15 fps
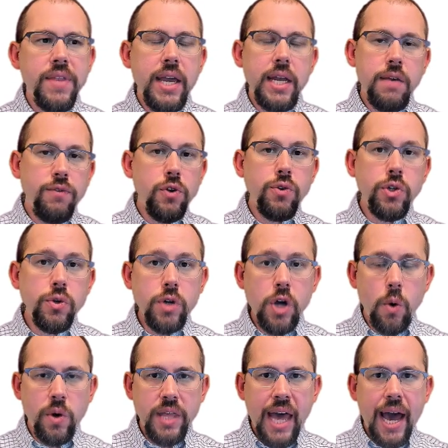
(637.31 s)
And if you do
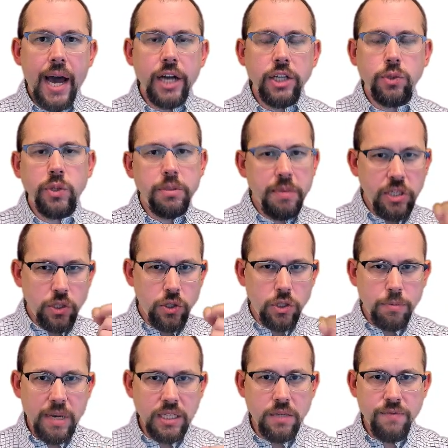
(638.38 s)
go with hash, which means you
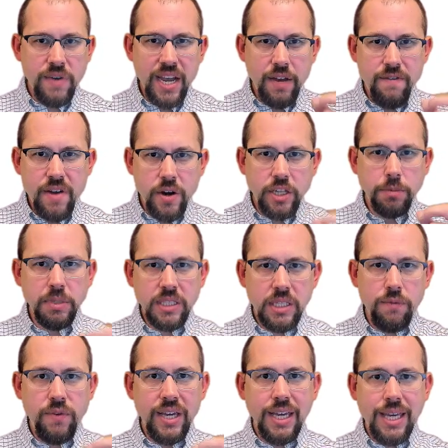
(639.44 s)
specify a very
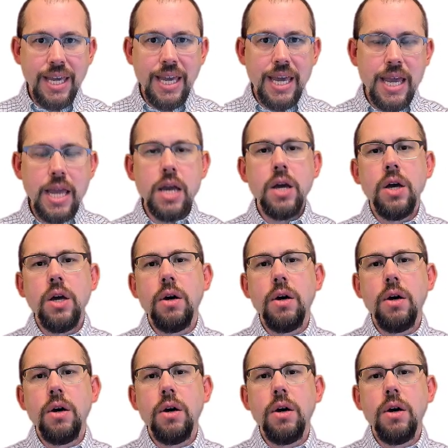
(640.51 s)
specific key,